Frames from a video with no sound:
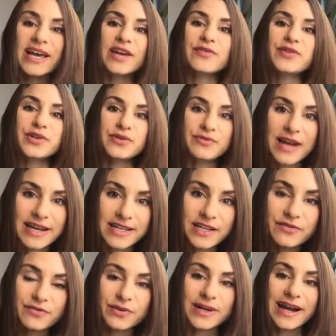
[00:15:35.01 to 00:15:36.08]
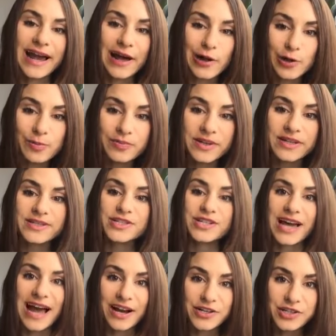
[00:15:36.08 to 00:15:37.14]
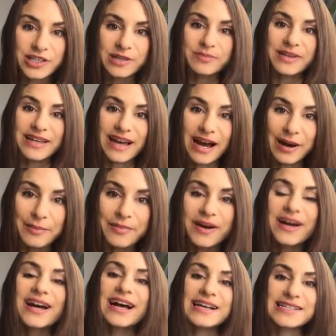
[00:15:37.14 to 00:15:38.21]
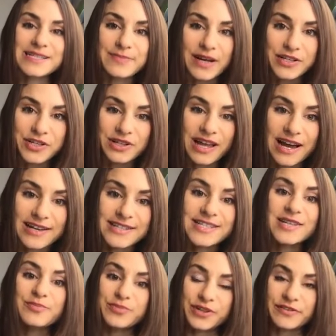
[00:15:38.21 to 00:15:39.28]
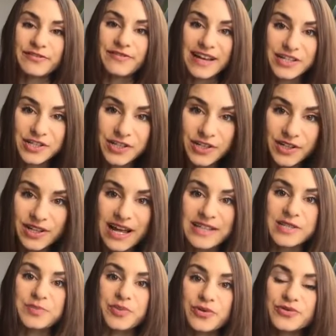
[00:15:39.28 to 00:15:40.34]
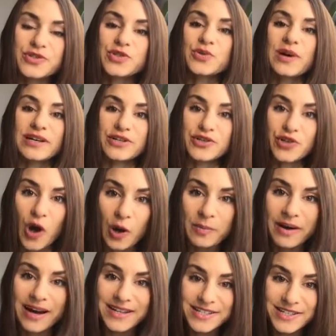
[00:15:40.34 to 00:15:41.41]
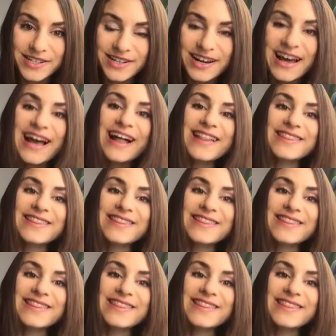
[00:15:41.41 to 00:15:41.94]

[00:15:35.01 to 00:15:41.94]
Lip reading: if you're ready for help to actually become a specialized professional as opposed to a job hunter,